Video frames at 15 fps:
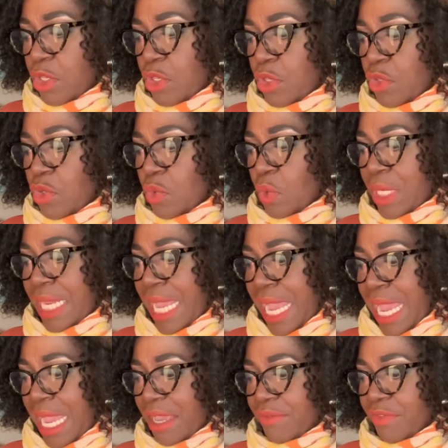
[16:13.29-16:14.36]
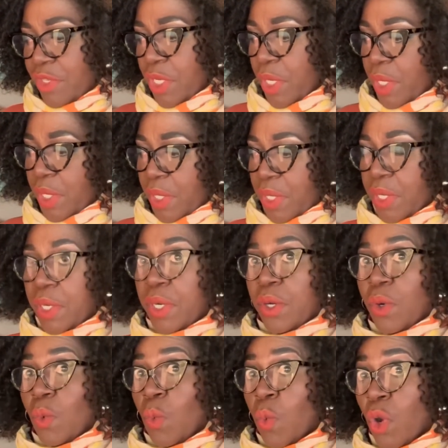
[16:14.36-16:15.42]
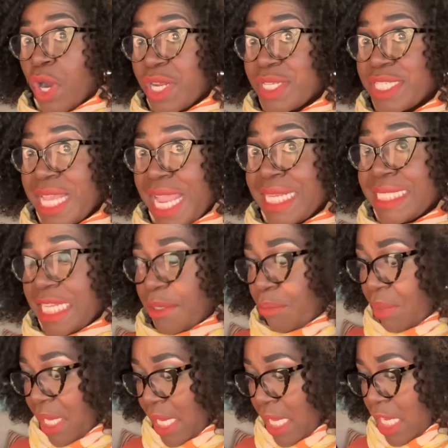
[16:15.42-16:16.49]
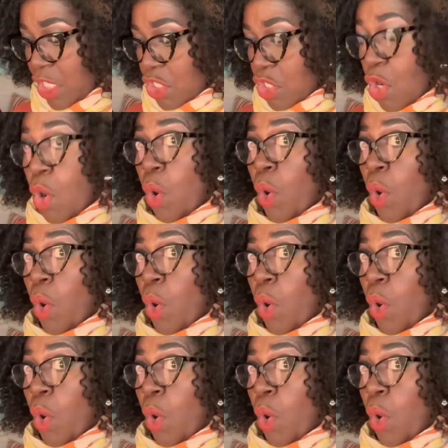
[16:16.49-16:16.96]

you will have your works cited page